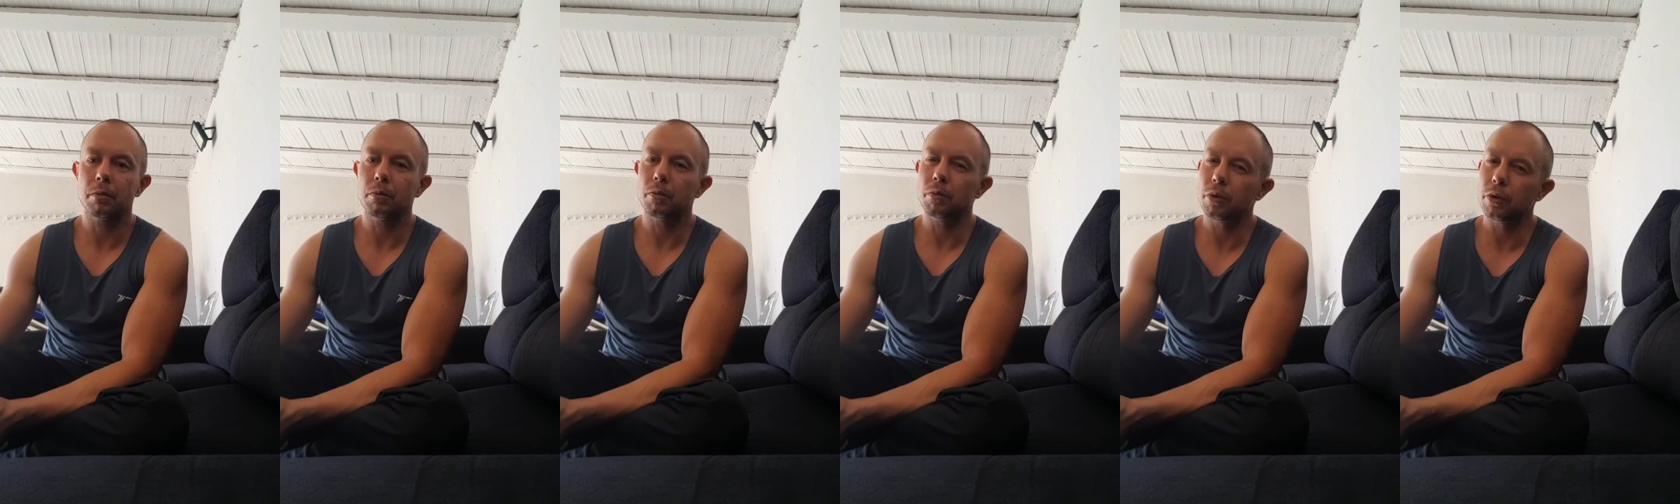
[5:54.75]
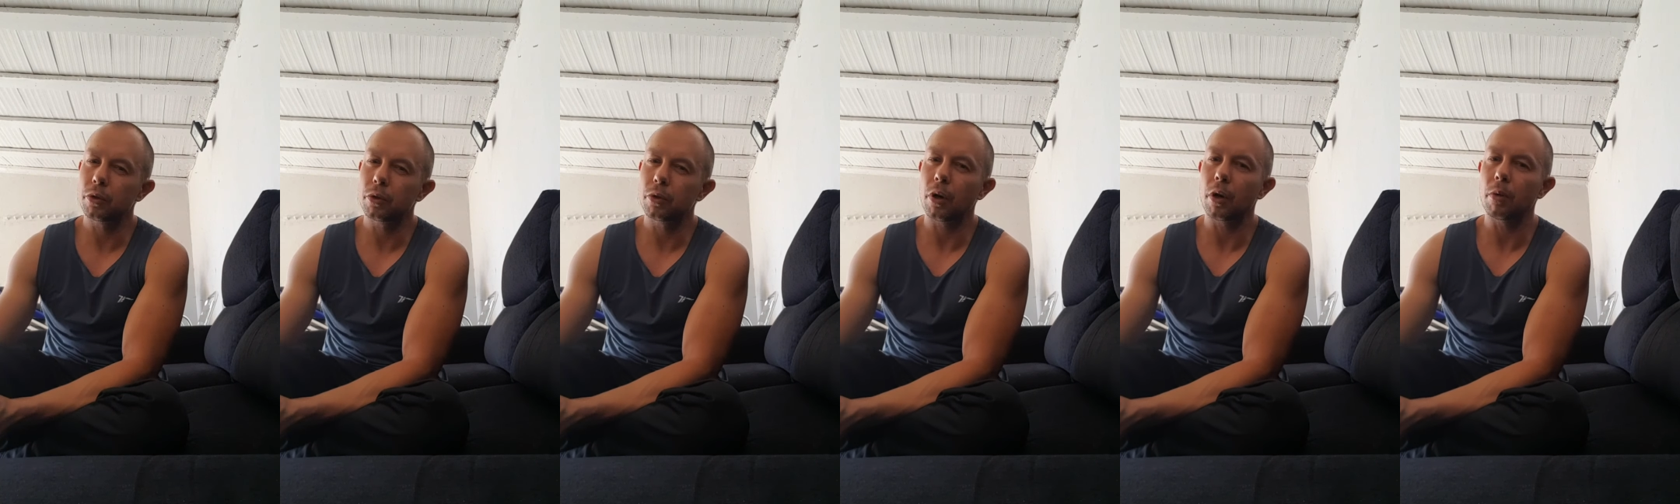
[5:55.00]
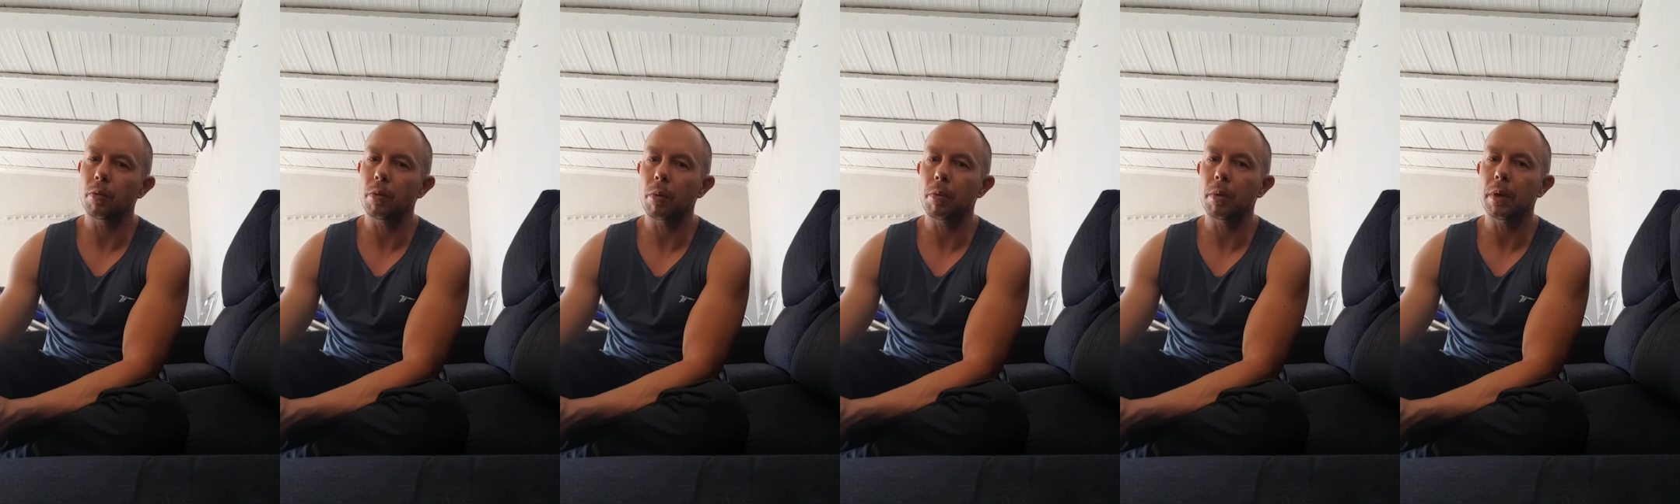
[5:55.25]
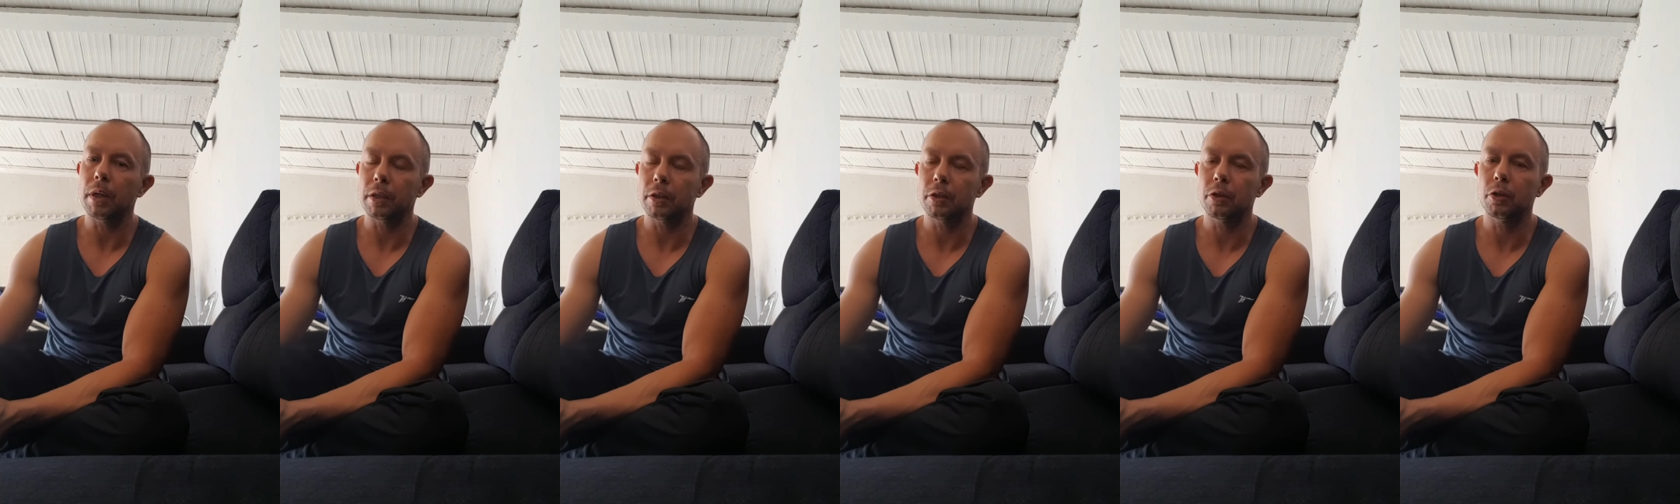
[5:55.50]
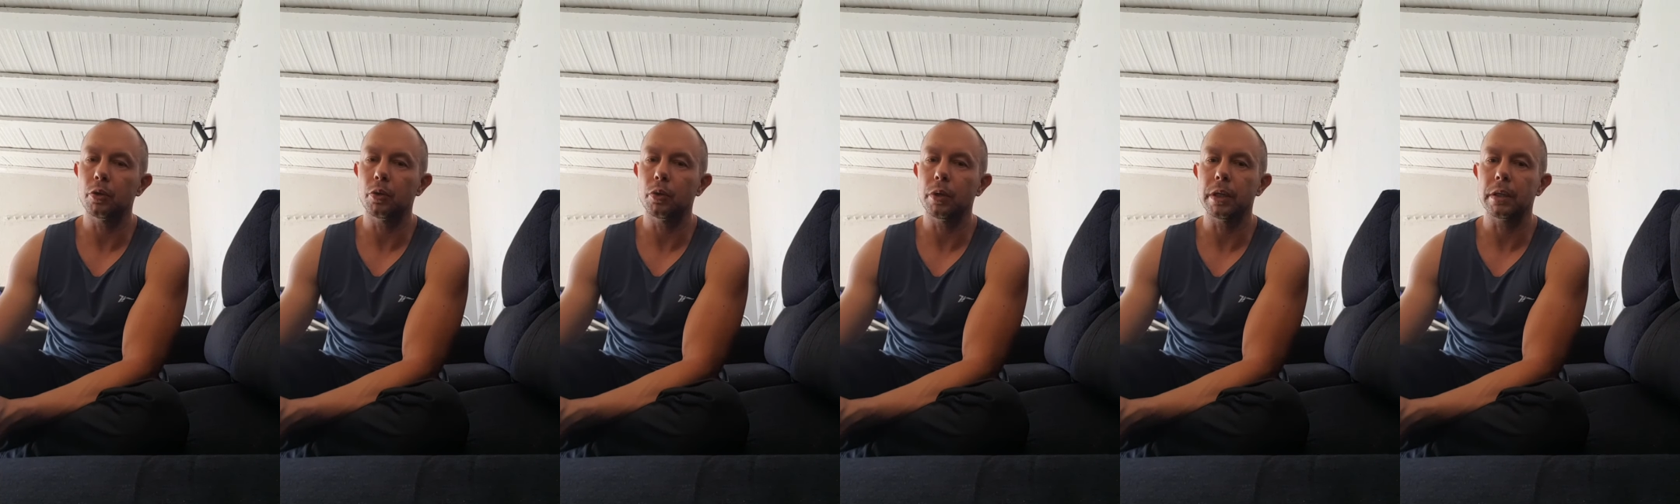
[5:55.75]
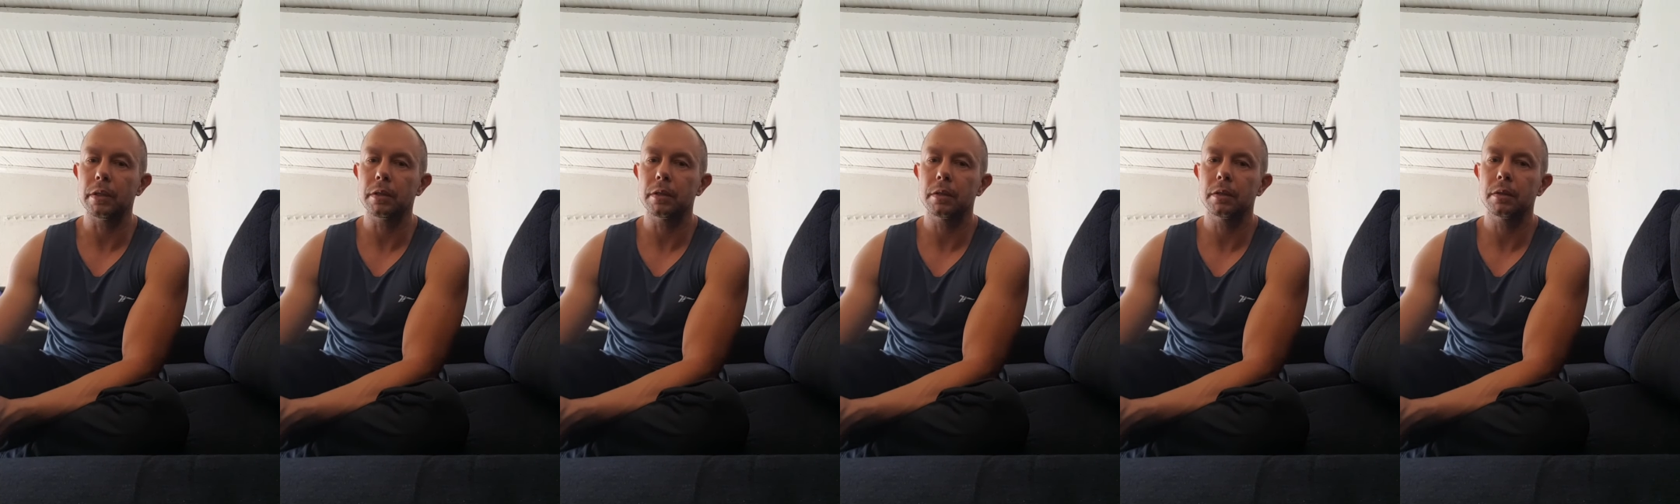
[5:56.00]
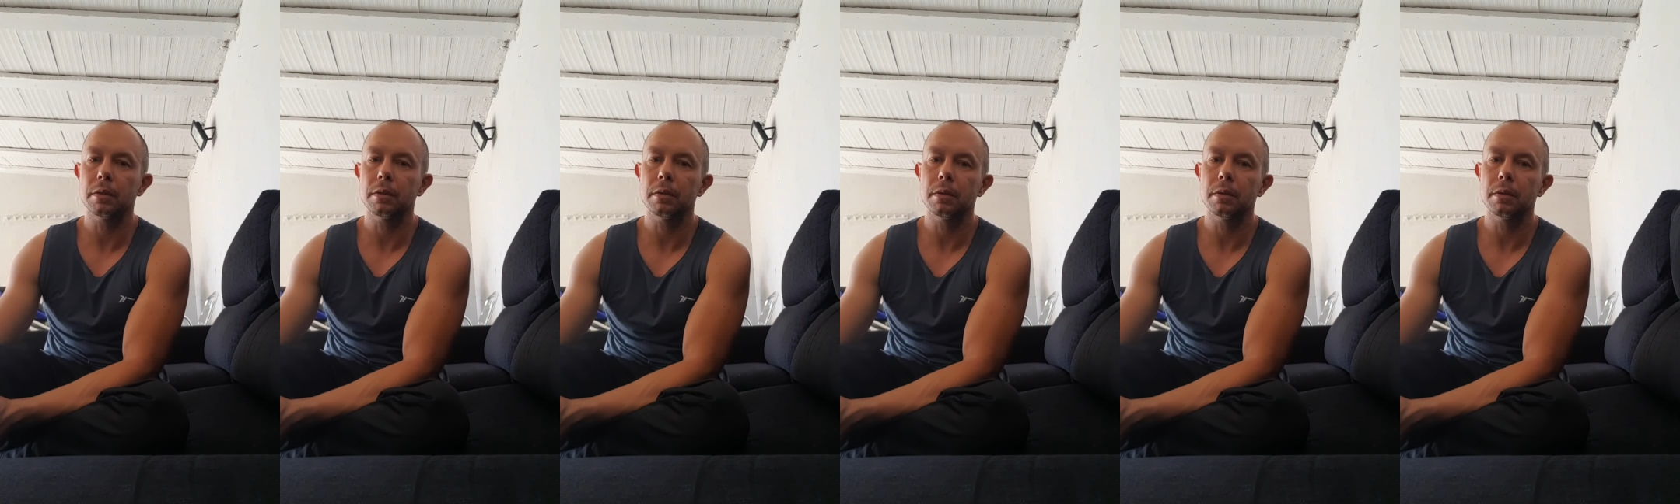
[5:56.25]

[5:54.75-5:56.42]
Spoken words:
probably 2-inch.